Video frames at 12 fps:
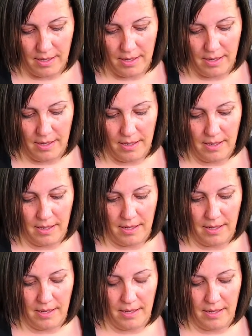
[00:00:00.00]

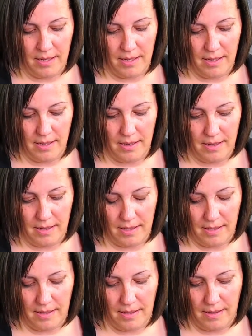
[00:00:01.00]

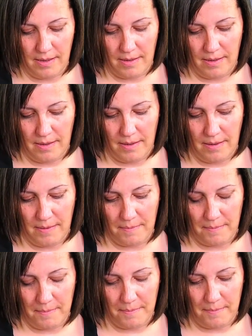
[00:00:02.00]

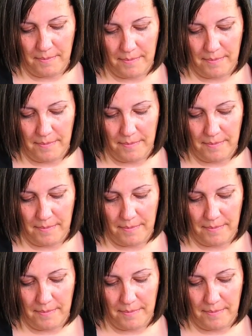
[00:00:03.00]
No words are spoken by the person on screen.